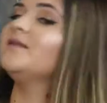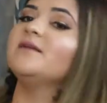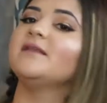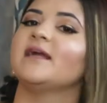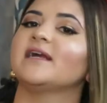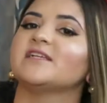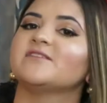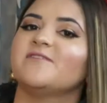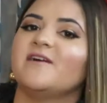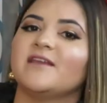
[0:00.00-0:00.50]

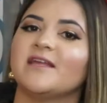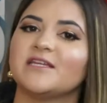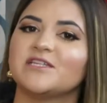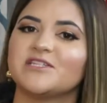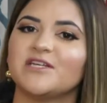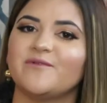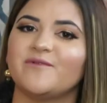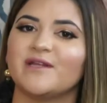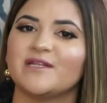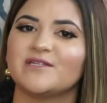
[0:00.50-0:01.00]
Next
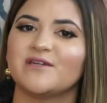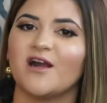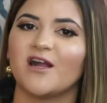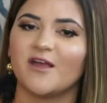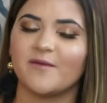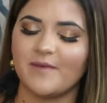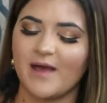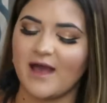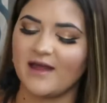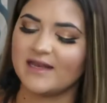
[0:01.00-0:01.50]
foundation I want to
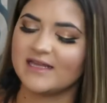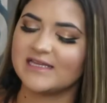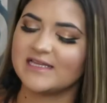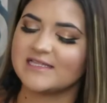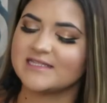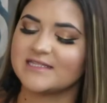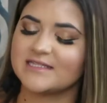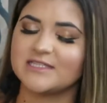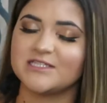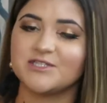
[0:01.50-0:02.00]
talk about
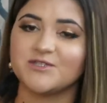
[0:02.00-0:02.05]
is the